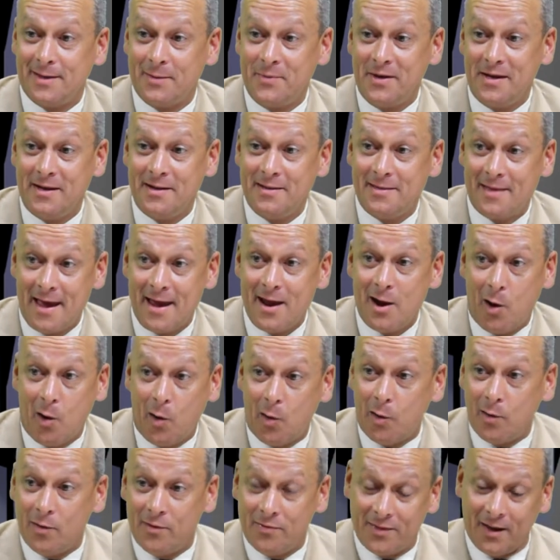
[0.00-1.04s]
I mean, they
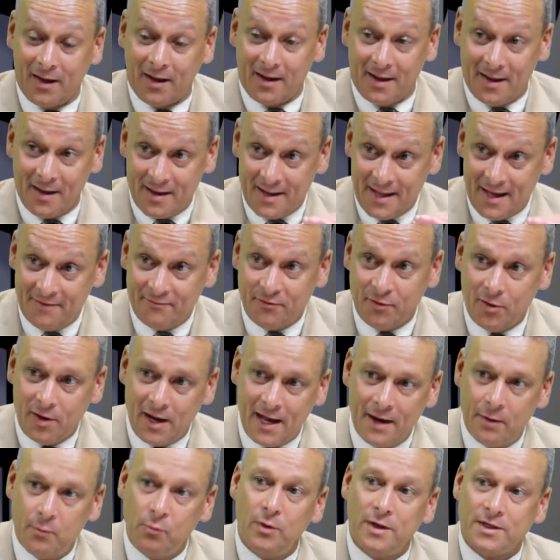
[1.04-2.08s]
are the
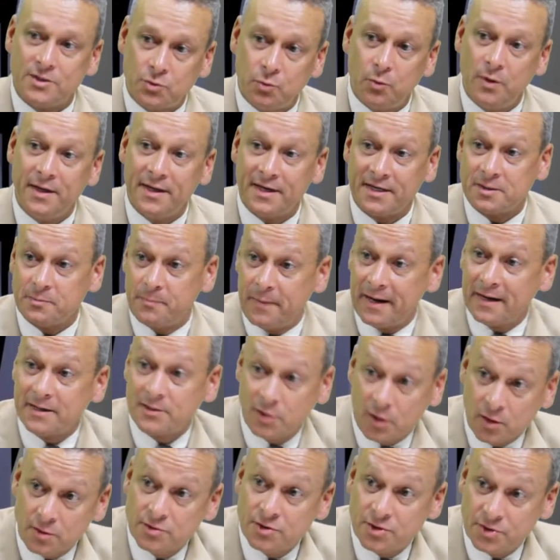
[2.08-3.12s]
level at which we
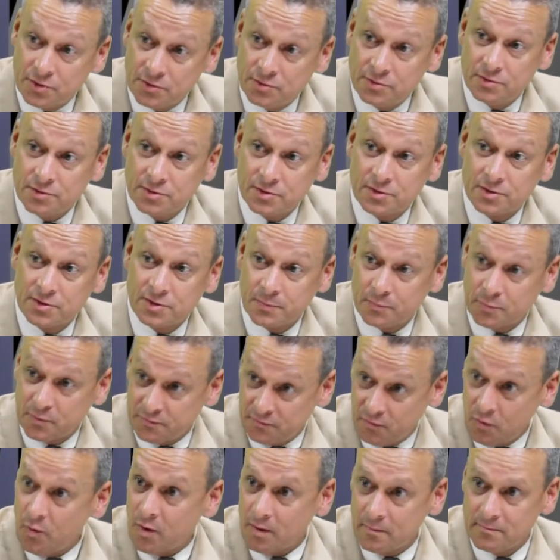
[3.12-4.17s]
expect our students to
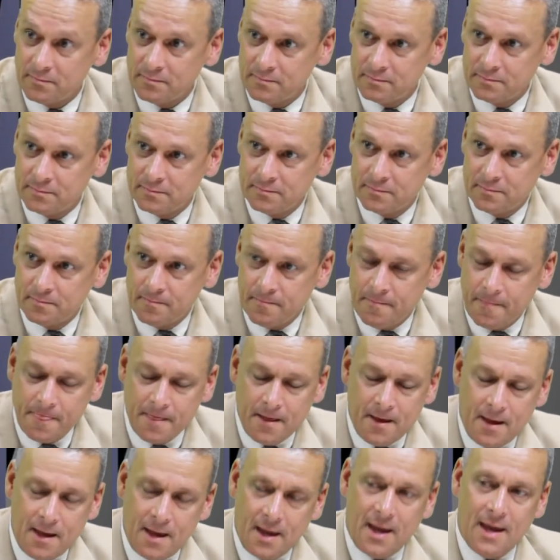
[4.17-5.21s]
perform.
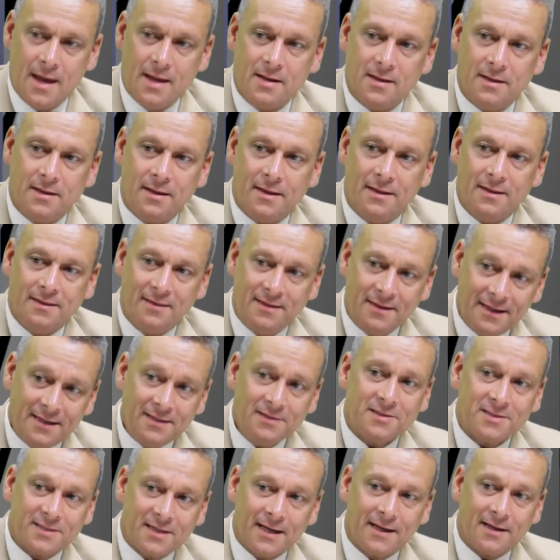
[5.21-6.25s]
And
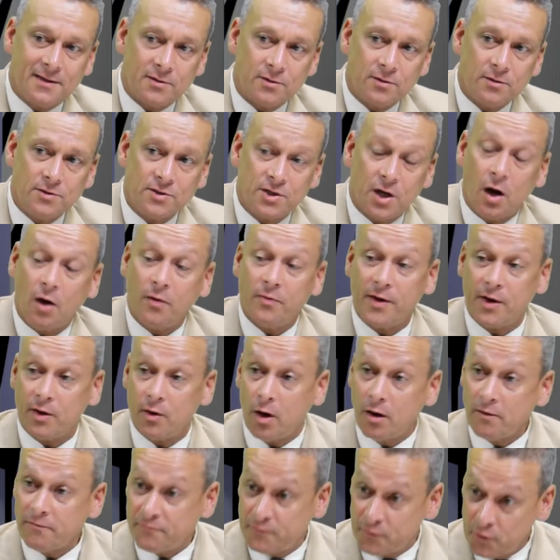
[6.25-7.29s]
these standards,
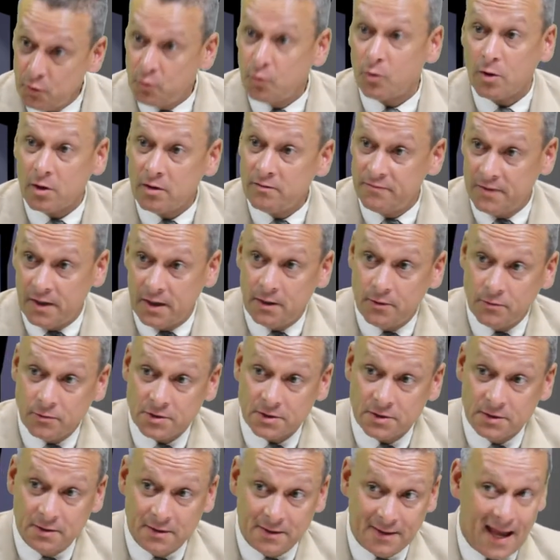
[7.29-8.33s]
there are fewer of
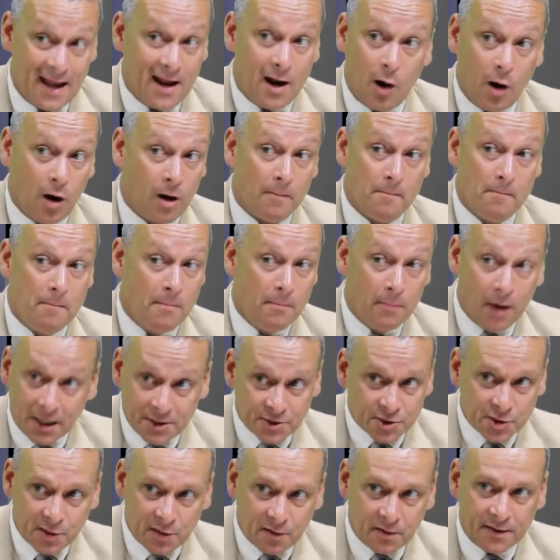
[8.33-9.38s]
those. They are
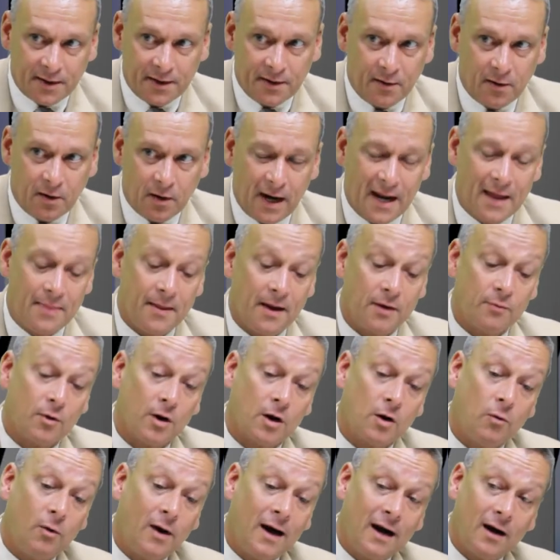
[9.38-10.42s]
much clearer, and they
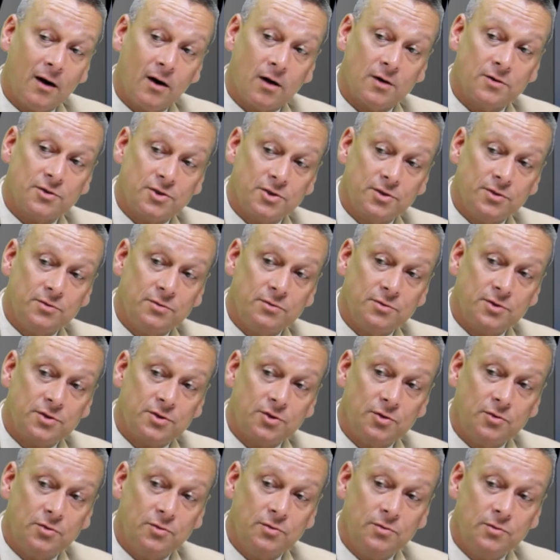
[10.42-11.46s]
require our students
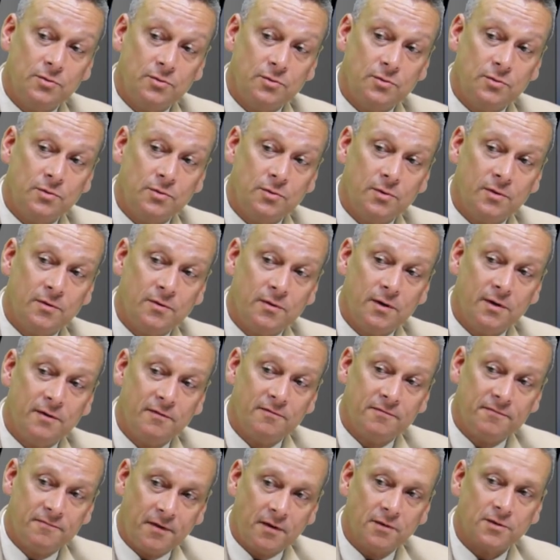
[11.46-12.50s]
to
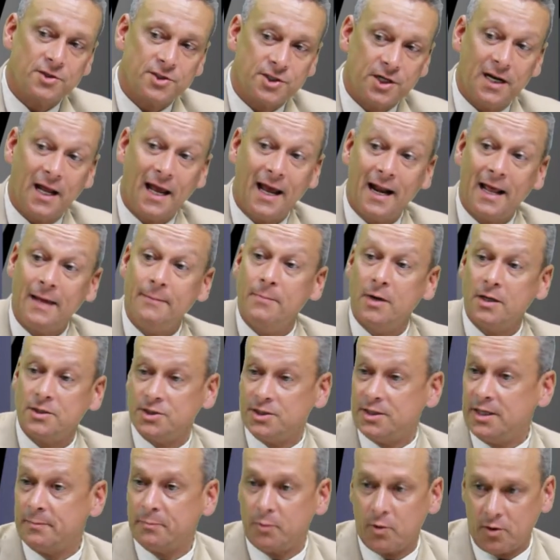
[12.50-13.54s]
function at a
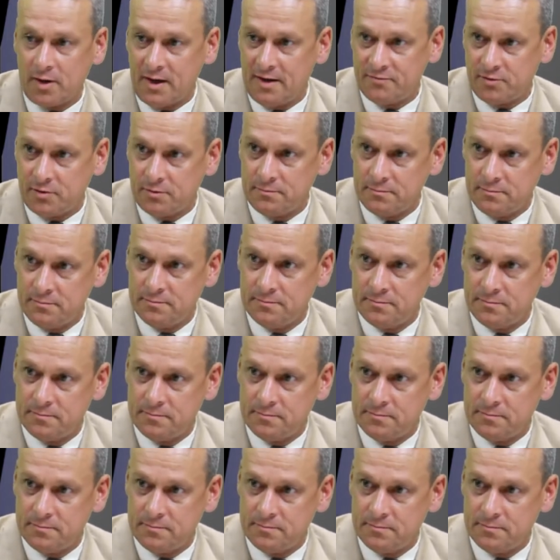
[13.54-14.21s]
much deeper level.